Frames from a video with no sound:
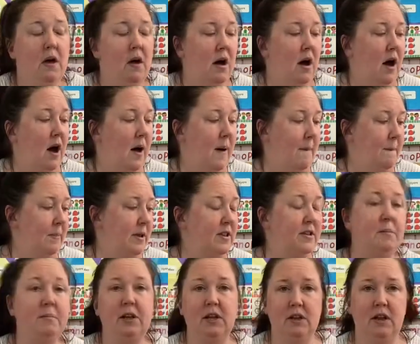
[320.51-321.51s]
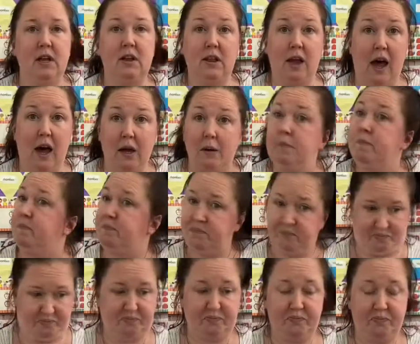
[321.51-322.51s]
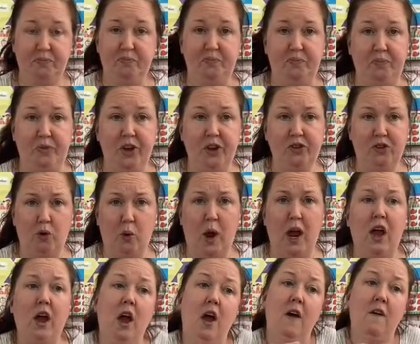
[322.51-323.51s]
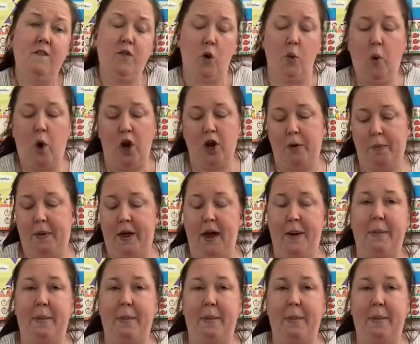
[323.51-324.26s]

Um, but something like that is great for water play,